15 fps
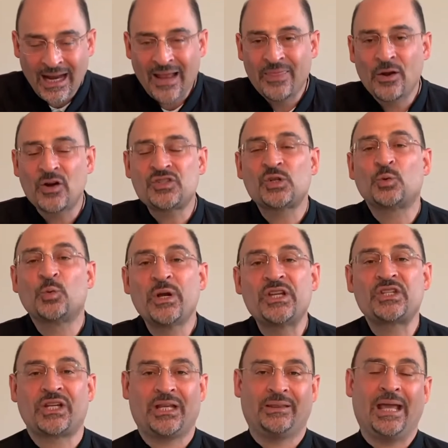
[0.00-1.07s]
And there's a
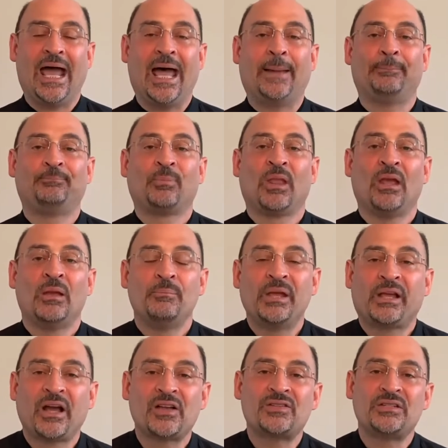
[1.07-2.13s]
risk in that
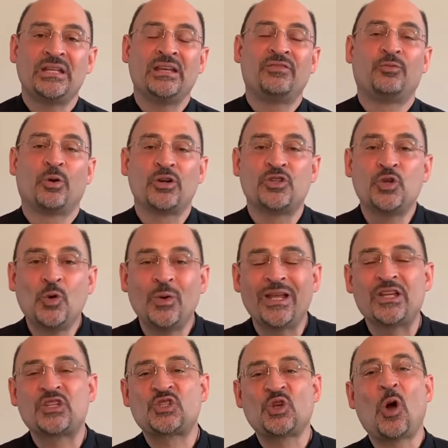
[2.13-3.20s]
because if we're
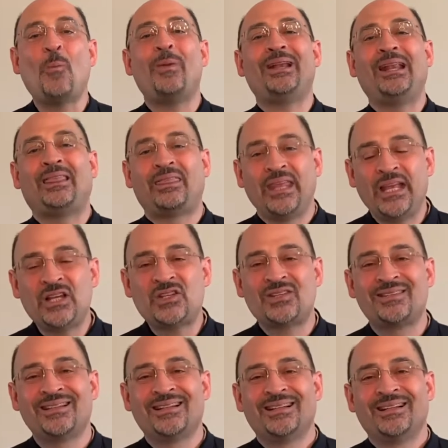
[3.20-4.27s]
doing so many
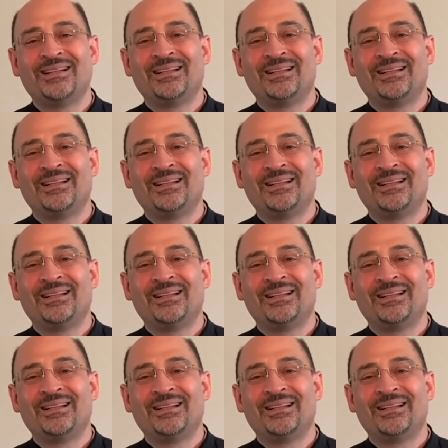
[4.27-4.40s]
things,